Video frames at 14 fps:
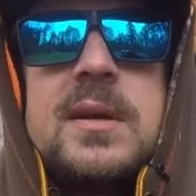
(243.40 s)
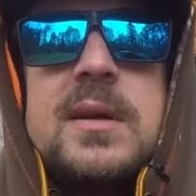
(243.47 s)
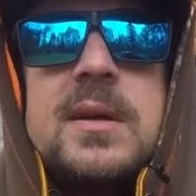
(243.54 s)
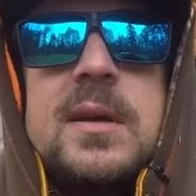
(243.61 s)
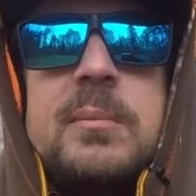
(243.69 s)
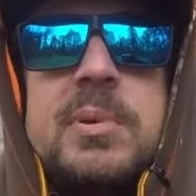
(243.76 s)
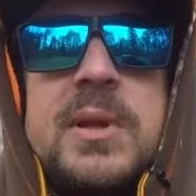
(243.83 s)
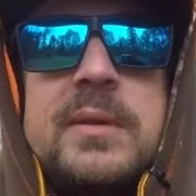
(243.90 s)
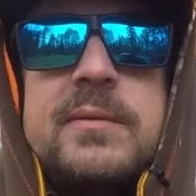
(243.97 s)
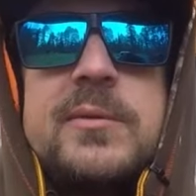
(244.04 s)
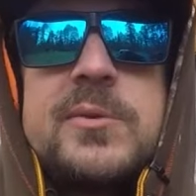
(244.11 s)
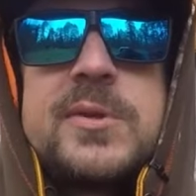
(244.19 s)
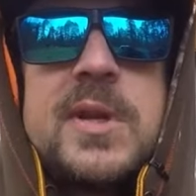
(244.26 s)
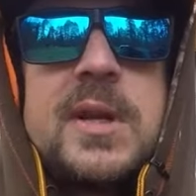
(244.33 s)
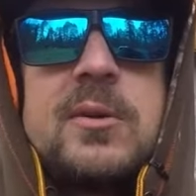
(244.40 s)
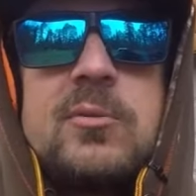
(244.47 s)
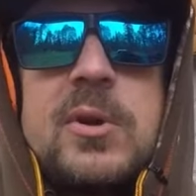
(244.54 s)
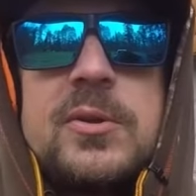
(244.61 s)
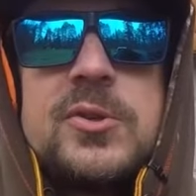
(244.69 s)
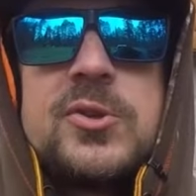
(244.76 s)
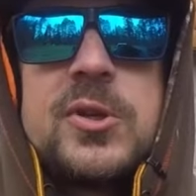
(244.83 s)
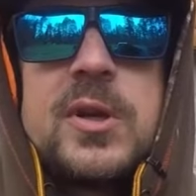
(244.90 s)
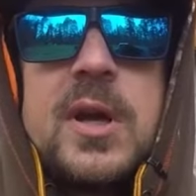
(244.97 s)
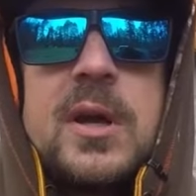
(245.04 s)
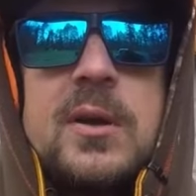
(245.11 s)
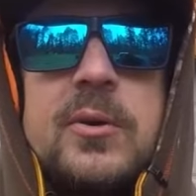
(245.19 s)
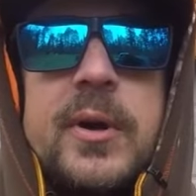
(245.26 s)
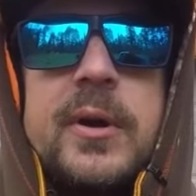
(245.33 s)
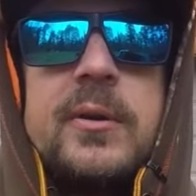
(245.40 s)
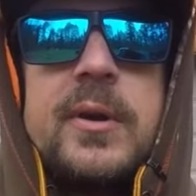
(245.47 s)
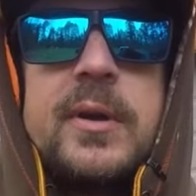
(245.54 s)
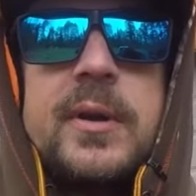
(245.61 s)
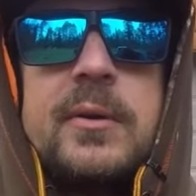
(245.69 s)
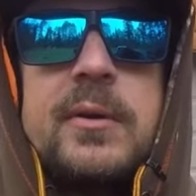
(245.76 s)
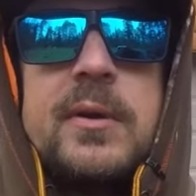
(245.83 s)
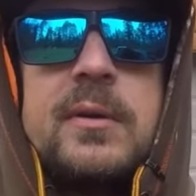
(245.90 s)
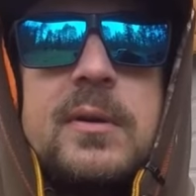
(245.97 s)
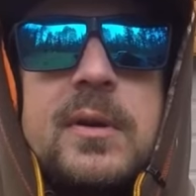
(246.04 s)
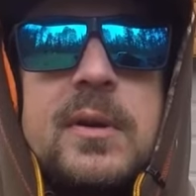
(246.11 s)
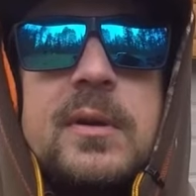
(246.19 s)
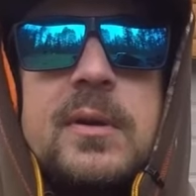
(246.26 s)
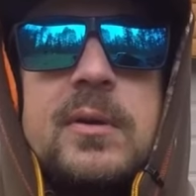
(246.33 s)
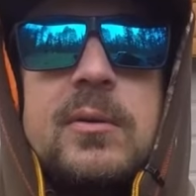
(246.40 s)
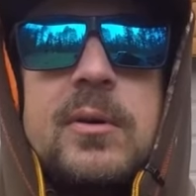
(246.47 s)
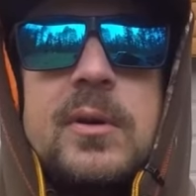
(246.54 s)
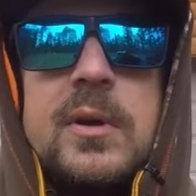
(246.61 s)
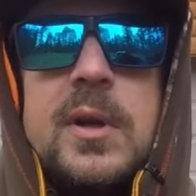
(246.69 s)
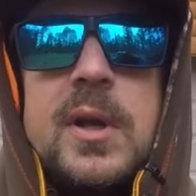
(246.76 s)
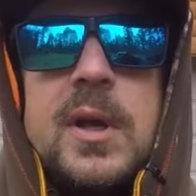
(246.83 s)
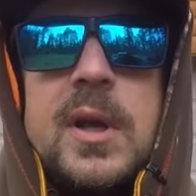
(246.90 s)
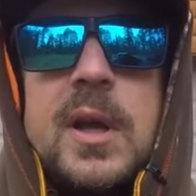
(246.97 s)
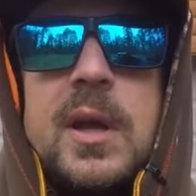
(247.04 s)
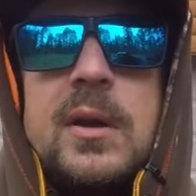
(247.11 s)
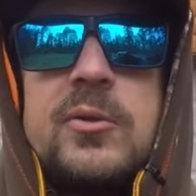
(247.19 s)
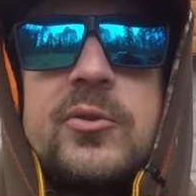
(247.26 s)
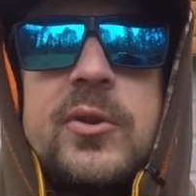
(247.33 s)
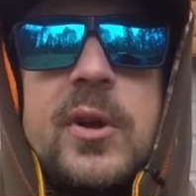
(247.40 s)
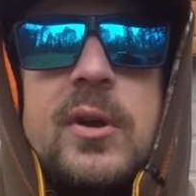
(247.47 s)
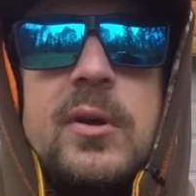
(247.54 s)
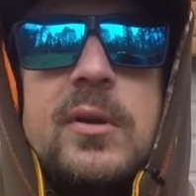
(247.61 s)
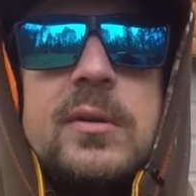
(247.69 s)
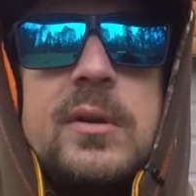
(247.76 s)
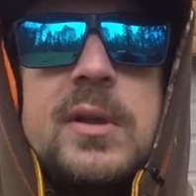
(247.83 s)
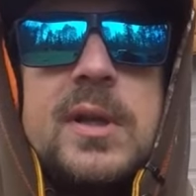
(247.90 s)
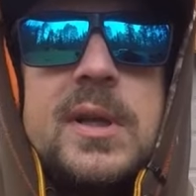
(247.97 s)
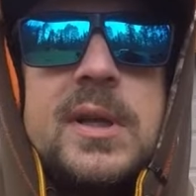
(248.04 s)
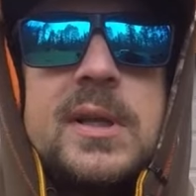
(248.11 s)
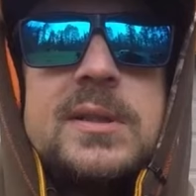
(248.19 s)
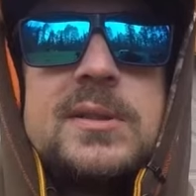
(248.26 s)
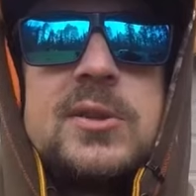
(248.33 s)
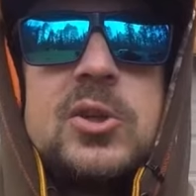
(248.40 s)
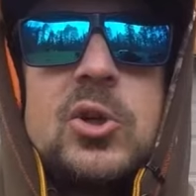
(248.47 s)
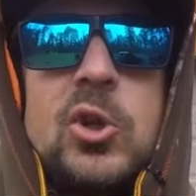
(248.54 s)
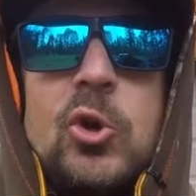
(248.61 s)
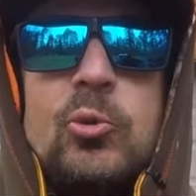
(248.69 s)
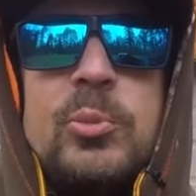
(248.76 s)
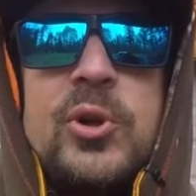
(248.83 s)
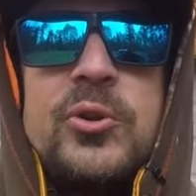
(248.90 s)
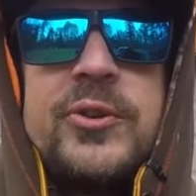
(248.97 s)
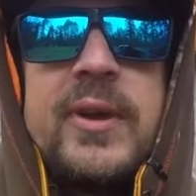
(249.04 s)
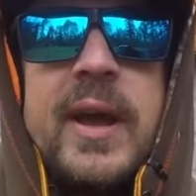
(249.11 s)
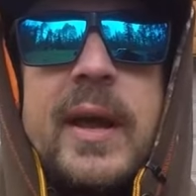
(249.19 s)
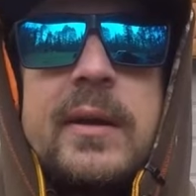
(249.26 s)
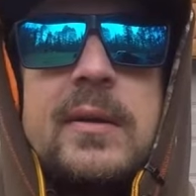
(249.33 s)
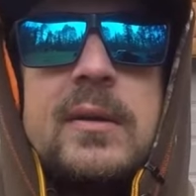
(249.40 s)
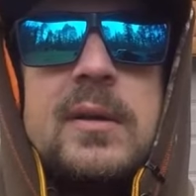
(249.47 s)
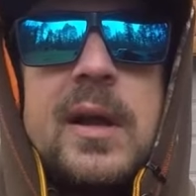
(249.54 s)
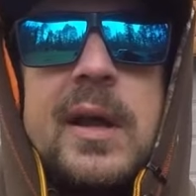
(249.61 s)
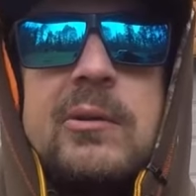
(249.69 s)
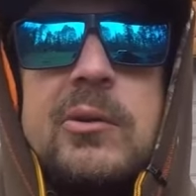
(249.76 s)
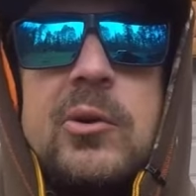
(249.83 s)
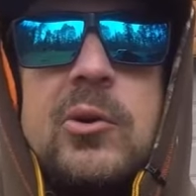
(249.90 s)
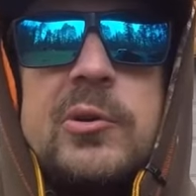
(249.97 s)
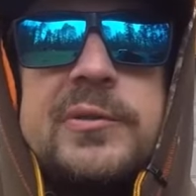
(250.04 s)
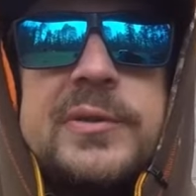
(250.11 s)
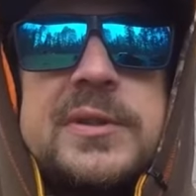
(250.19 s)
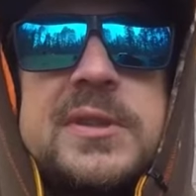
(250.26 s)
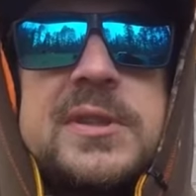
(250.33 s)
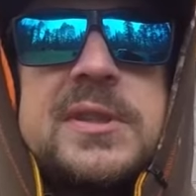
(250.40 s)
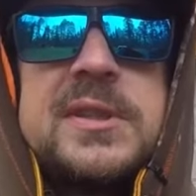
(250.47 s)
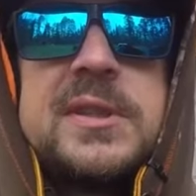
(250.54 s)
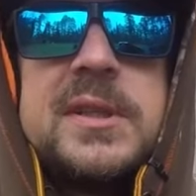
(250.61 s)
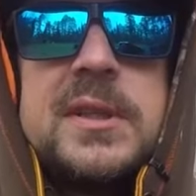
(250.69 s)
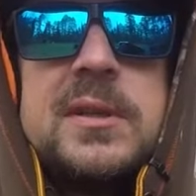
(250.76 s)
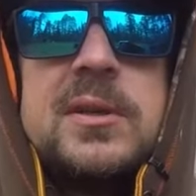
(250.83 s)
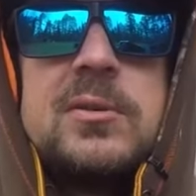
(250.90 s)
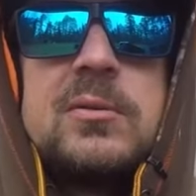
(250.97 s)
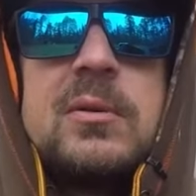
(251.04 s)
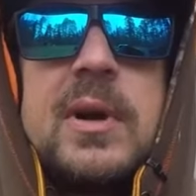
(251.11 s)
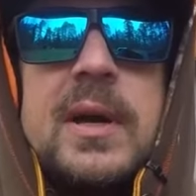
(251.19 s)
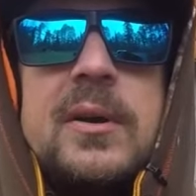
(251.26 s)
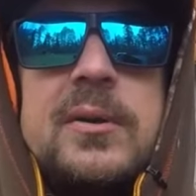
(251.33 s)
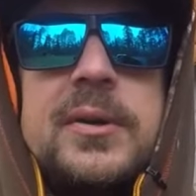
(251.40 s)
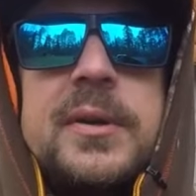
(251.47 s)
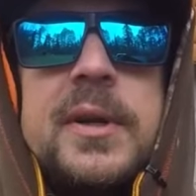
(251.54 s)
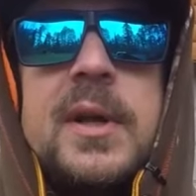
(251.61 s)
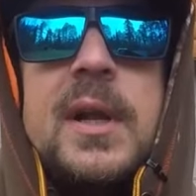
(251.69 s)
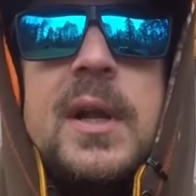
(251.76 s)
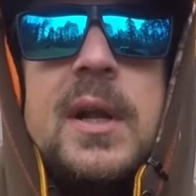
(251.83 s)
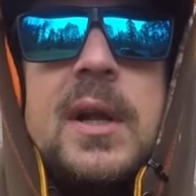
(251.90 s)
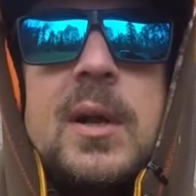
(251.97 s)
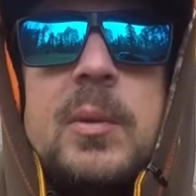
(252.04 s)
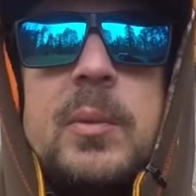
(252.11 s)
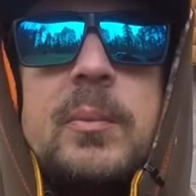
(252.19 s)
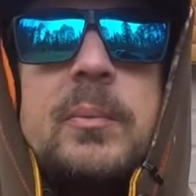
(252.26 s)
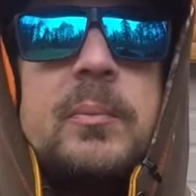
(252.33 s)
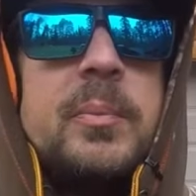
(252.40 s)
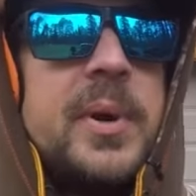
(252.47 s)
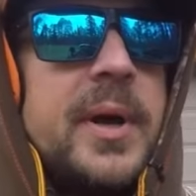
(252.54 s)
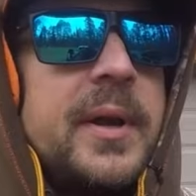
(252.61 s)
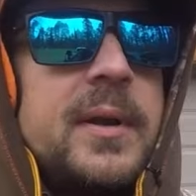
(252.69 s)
I believe it was like around the Chicago area down in Illinois, and it was called Lee's Global Tackle. I don't know if it's still around, but